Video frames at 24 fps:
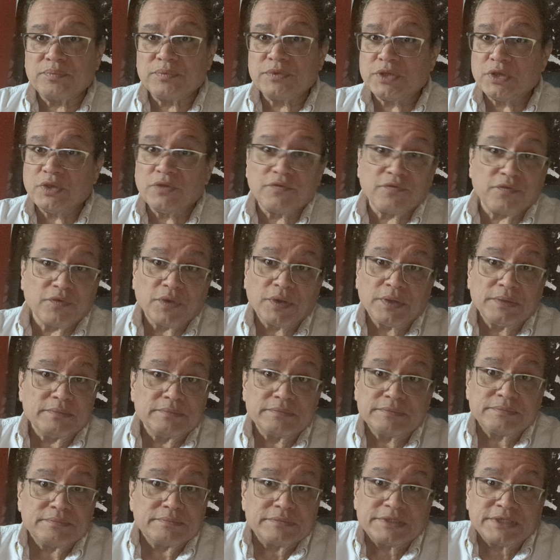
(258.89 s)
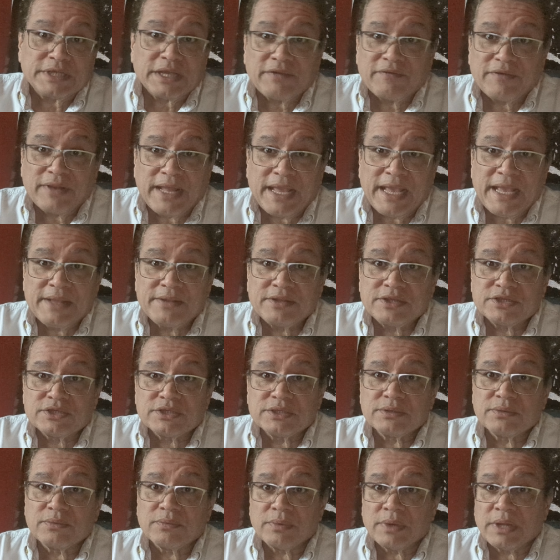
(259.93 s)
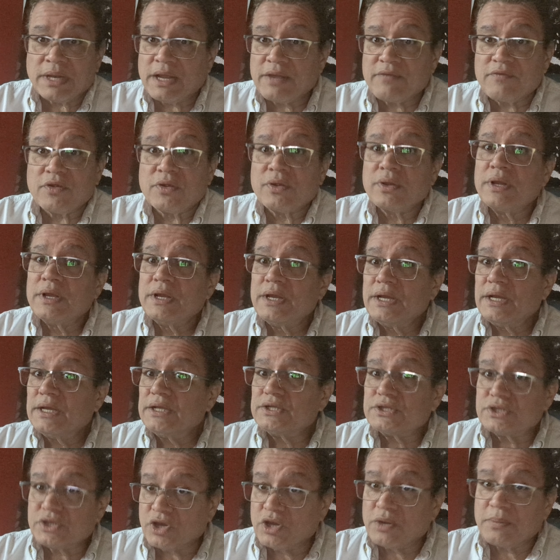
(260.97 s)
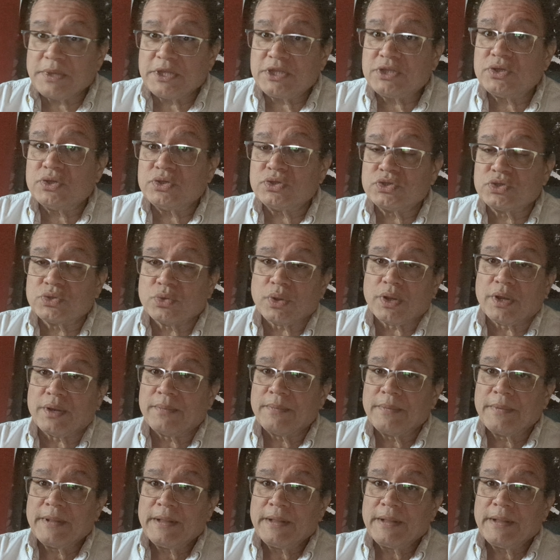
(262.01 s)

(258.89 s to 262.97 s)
2 foot 7/8, whatever. It's going to be too short.